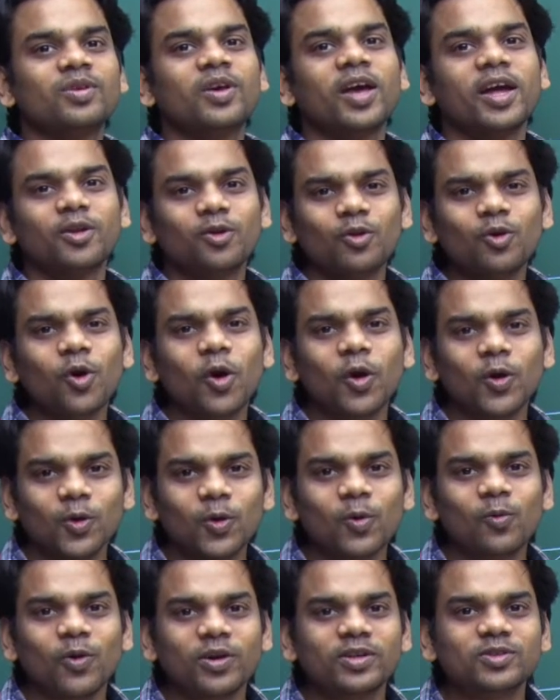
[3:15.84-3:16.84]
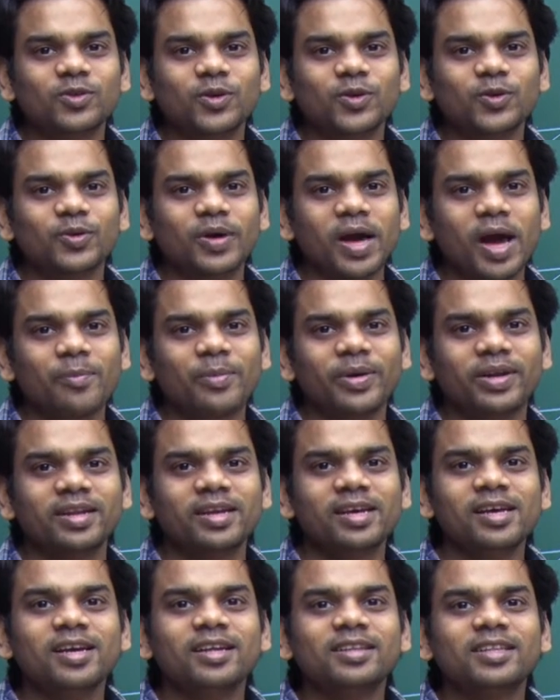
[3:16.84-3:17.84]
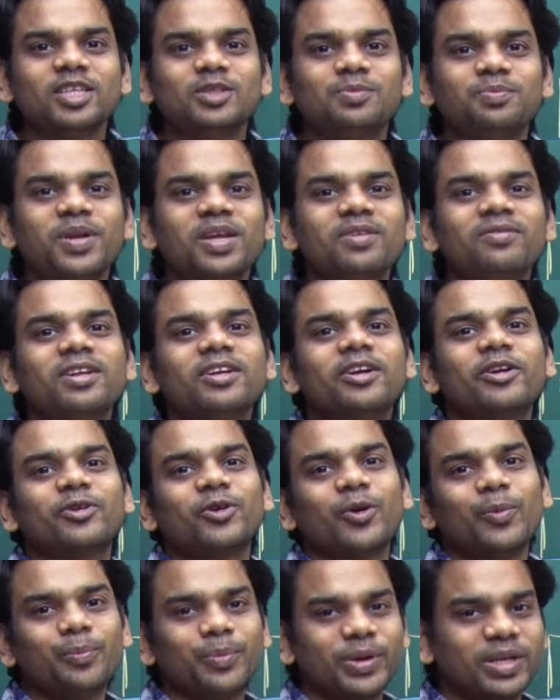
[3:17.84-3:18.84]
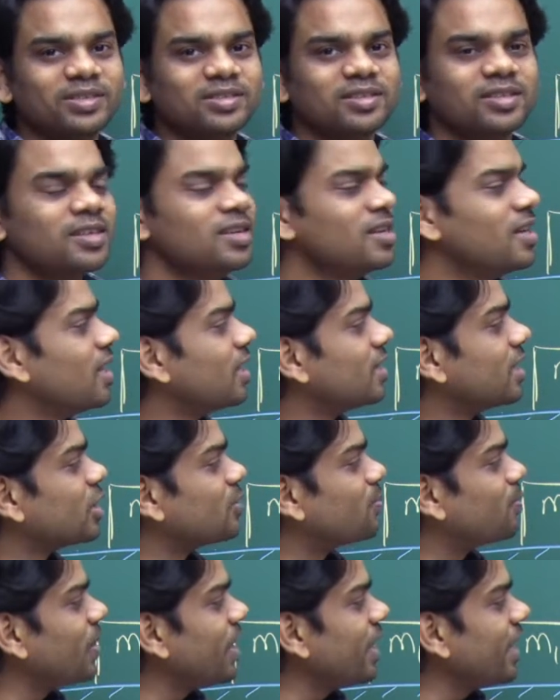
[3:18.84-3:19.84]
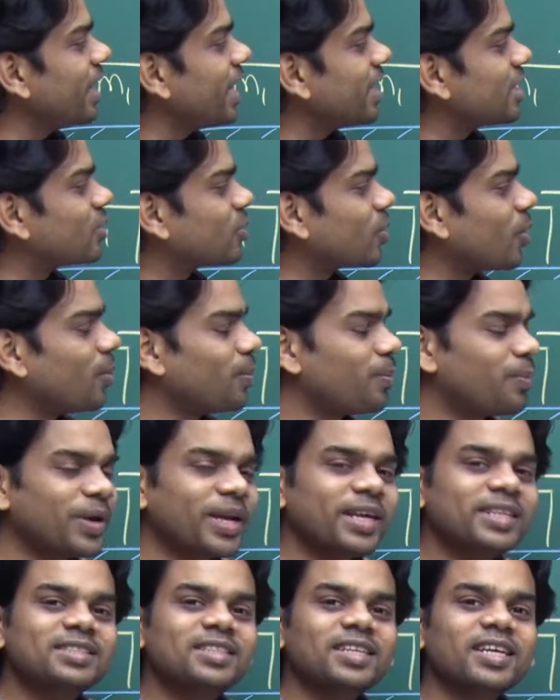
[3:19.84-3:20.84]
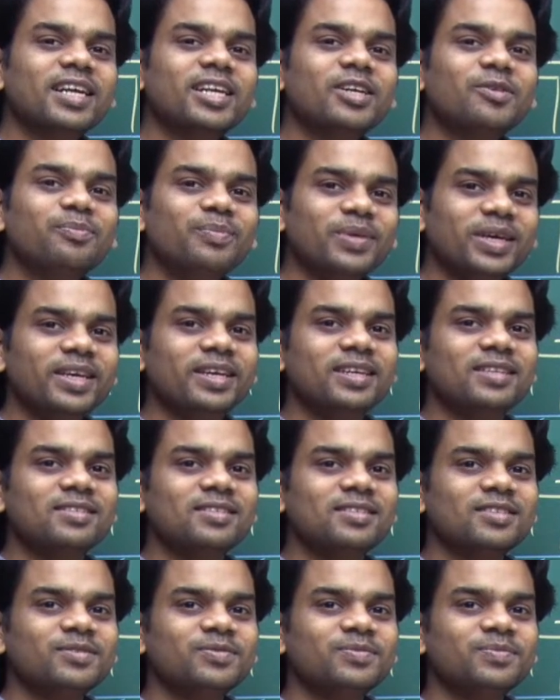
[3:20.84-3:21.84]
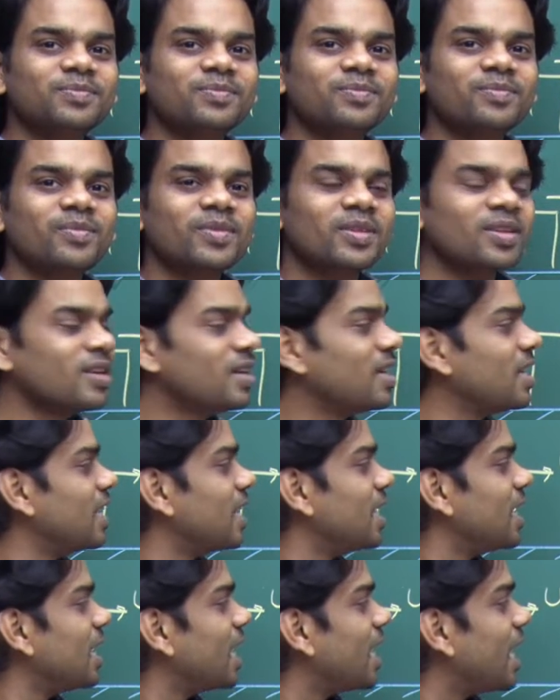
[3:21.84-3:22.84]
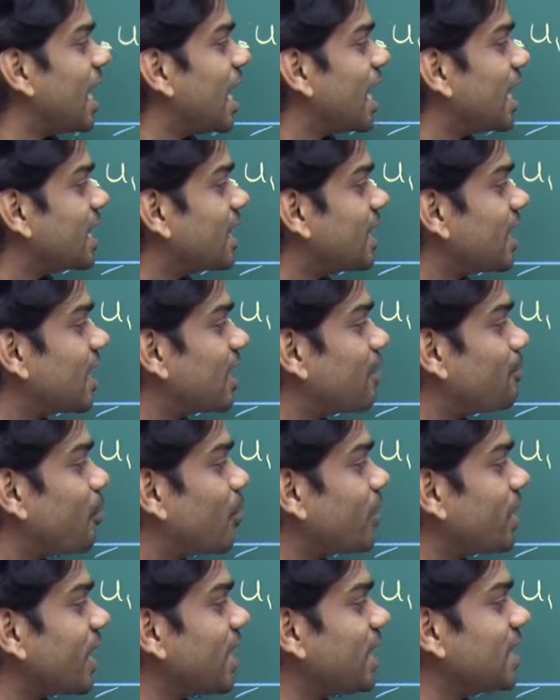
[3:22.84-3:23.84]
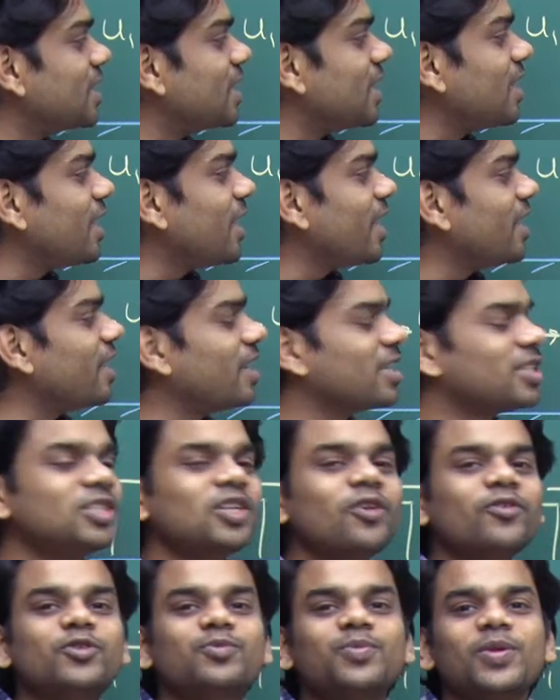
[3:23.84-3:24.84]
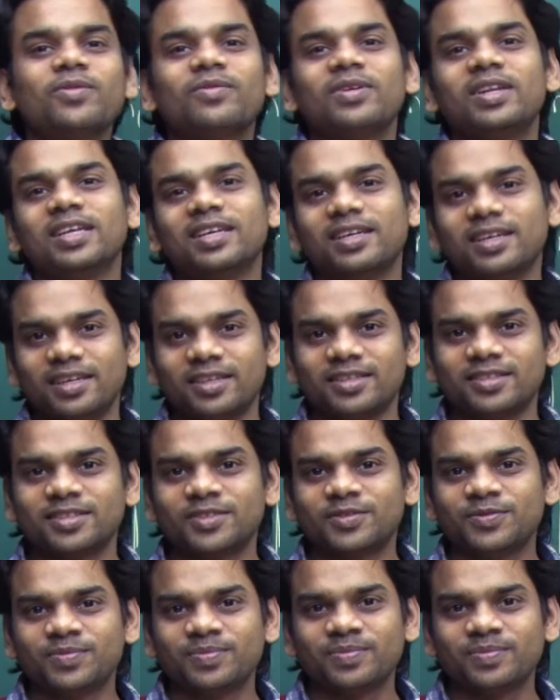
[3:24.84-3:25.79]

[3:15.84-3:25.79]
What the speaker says: and you all know what is going to happen, the spring will get compressed. The spring gets compressed, it means the potential energy of spring will increase.